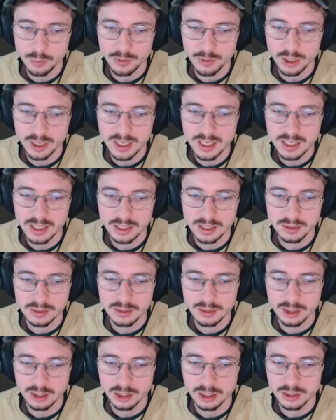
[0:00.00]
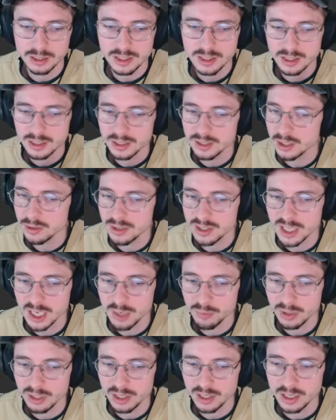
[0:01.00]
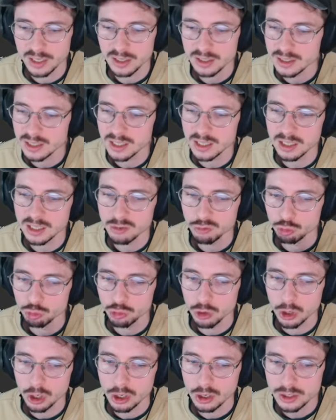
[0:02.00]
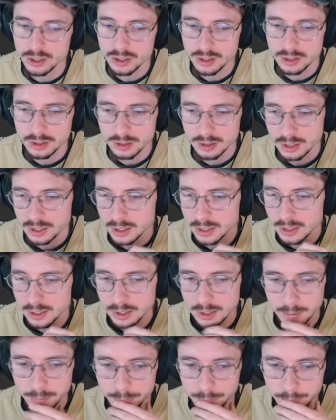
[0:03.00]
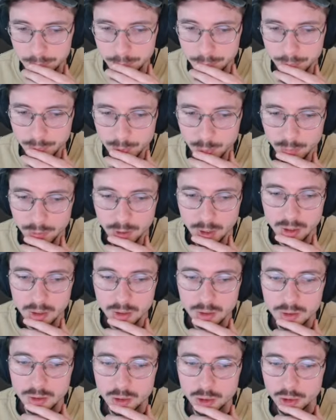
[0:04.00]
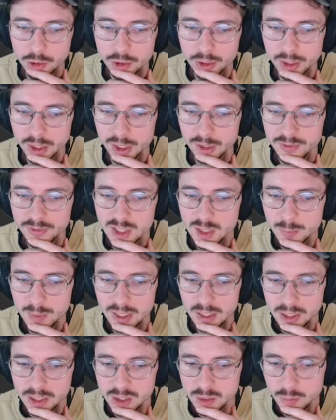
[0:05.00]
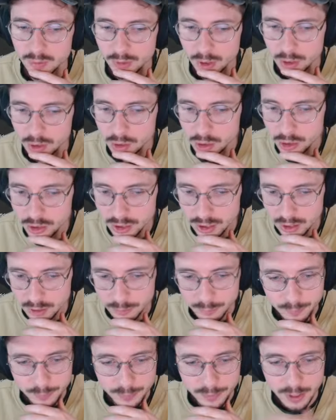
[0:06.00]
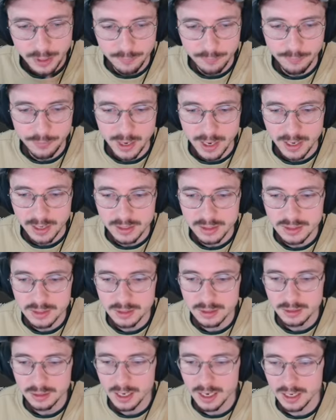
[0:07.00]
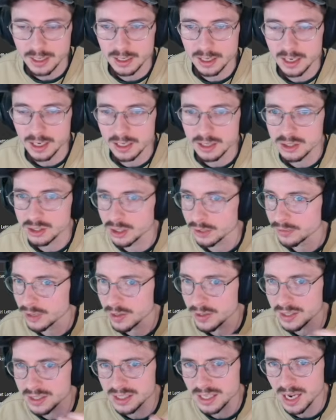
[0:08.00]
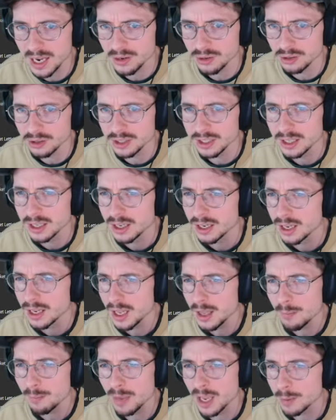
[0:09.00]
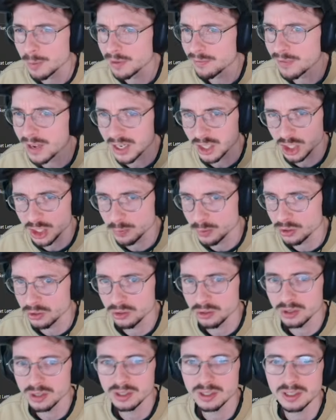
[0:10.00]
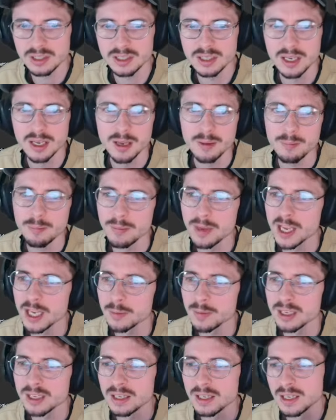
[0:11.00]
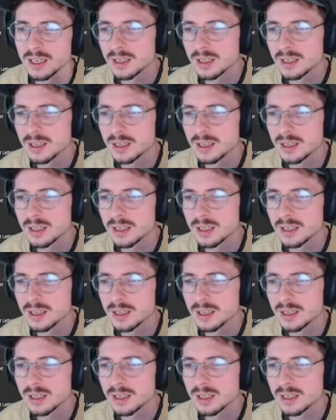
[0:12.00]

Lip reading: got Ian on his own separate layer because Ian rocks. We've got audio for speech. We've got audio effects, aka stuff like the tannoy, maybe vegetable noises, maybe.